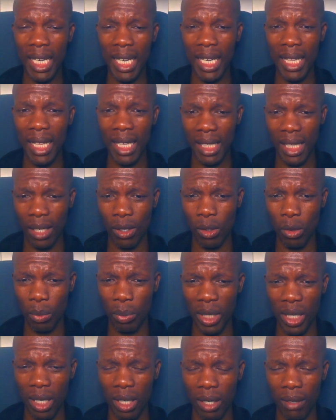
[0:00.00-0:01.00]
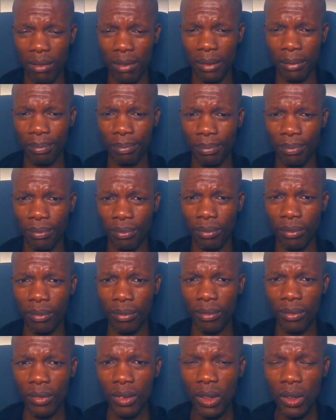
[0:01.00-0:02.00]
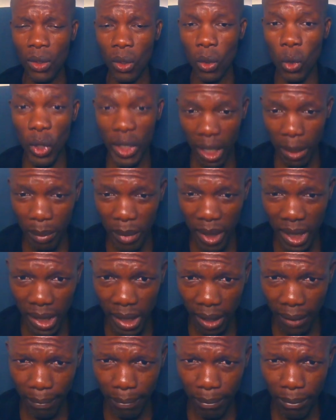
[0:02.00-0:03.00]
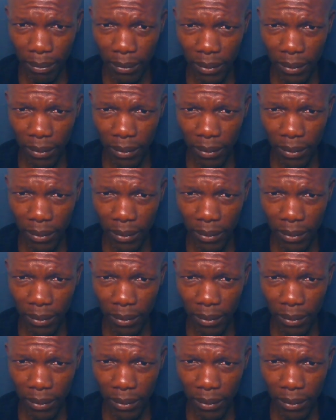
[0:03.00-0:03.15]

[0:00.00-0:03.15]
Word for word: either ZANU-P F or Chamisa.